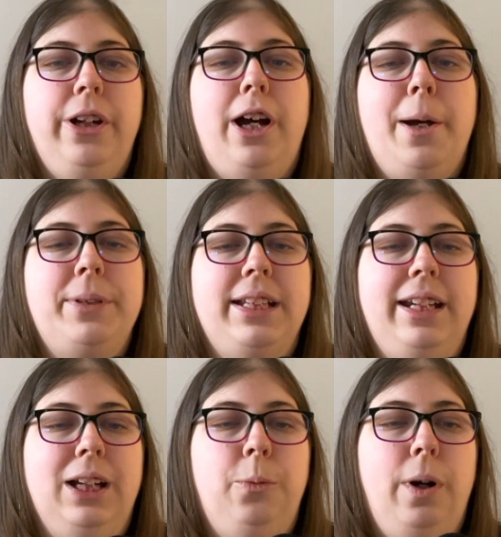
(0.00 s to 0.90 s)
Hopps and
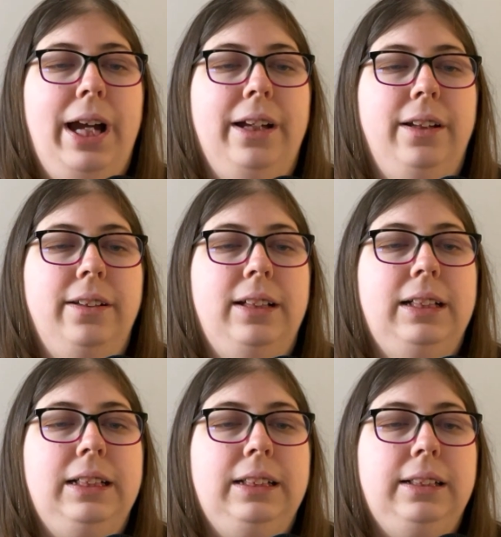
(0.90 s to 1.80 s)
Nick Wilde?
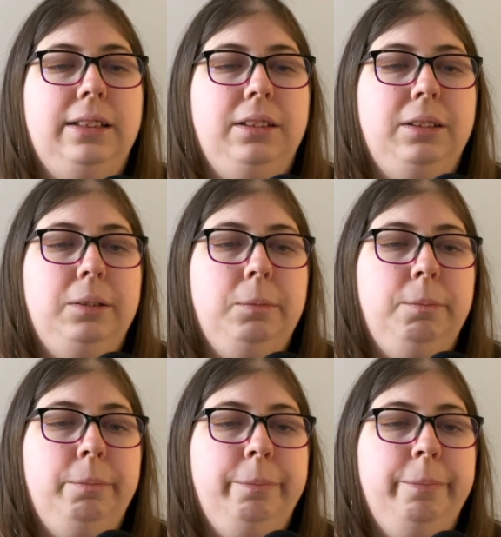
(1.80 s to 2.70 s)

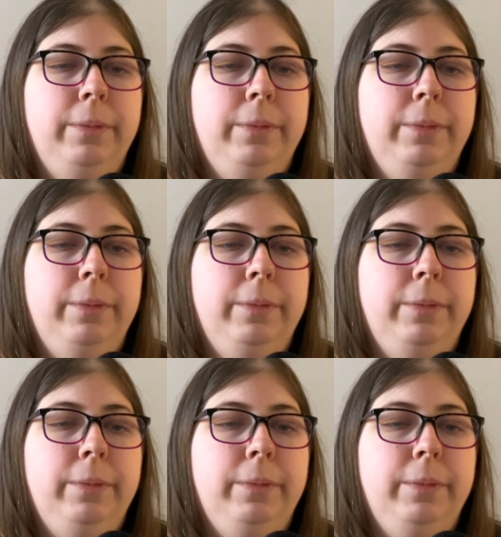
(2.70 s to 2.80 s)
Um,